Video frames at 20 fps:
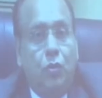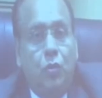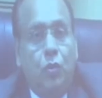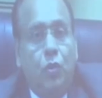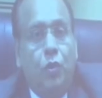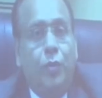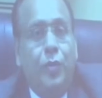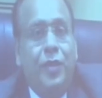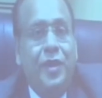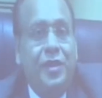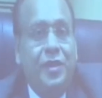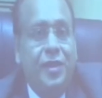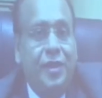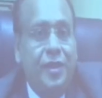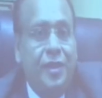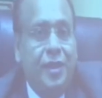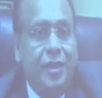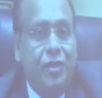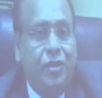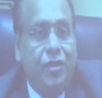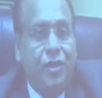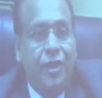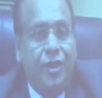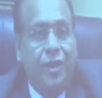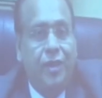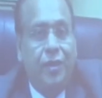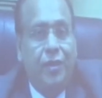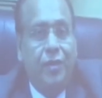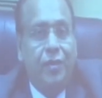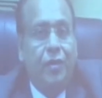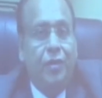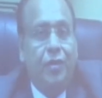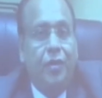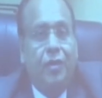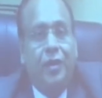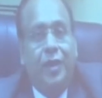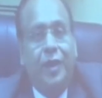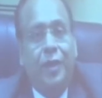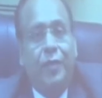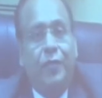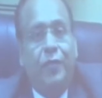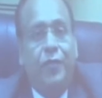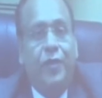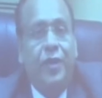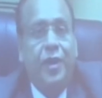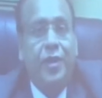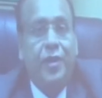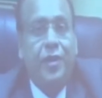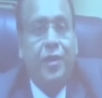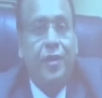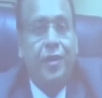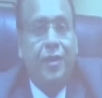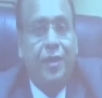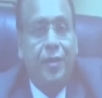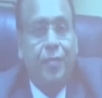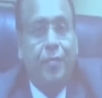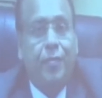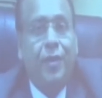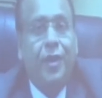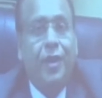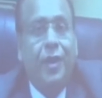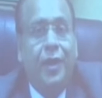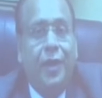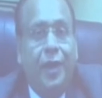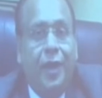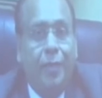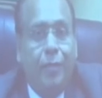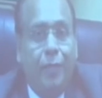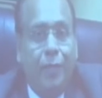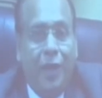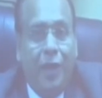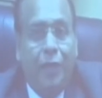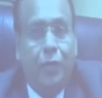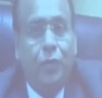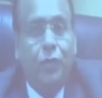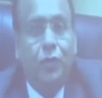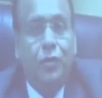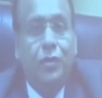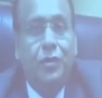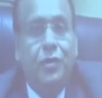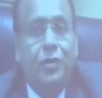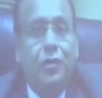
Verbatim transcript: wood-based industry like veneer, timber and plywood.